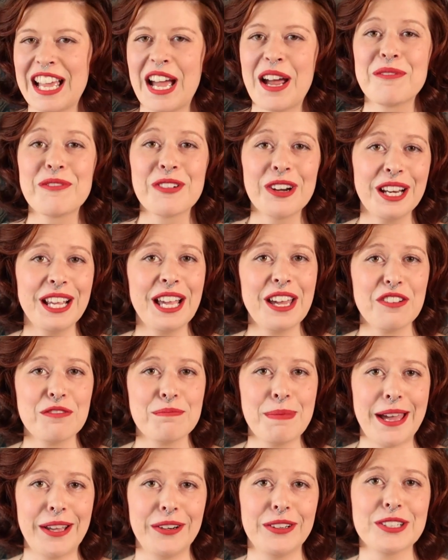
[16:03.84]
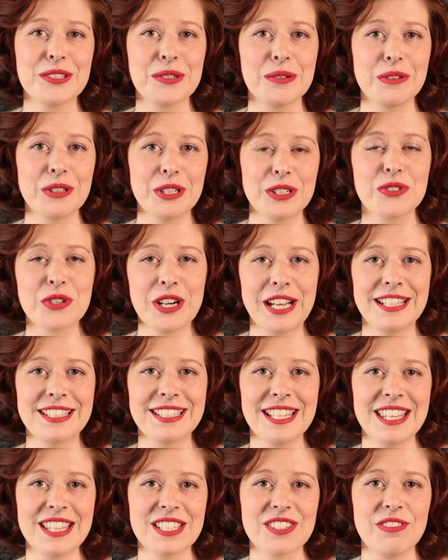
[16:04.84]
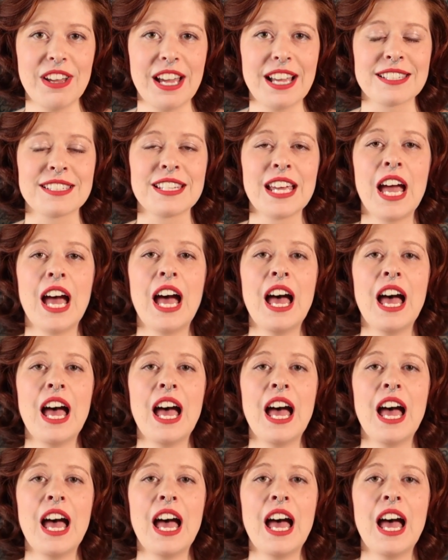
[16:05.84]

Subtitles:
I'm running out of battery, so I'm going to try and say this fast.